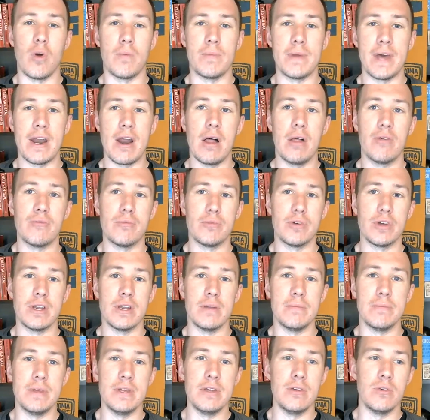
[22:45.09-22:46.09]
Not all of them are going to
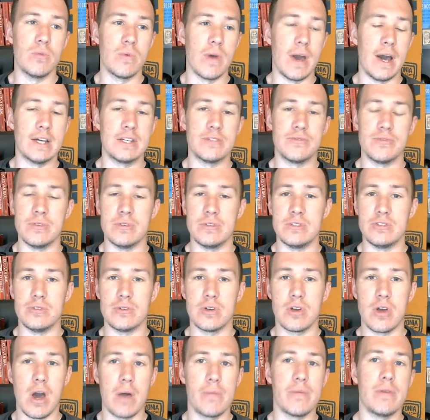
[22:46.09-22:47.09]
be your Rashfords, your
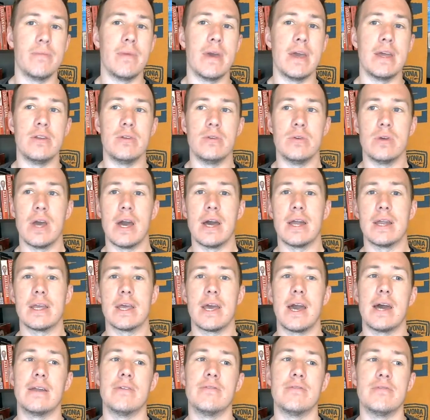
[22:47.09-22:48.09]
Kobbie Mainoo guy
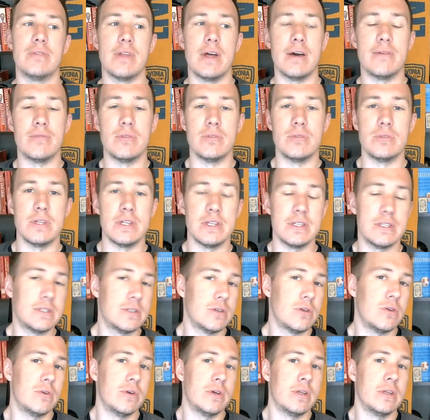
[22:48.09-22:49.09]
kind of level. And
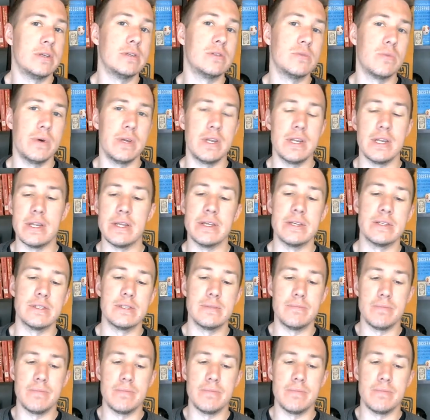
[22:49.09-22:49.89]
so it is what it is.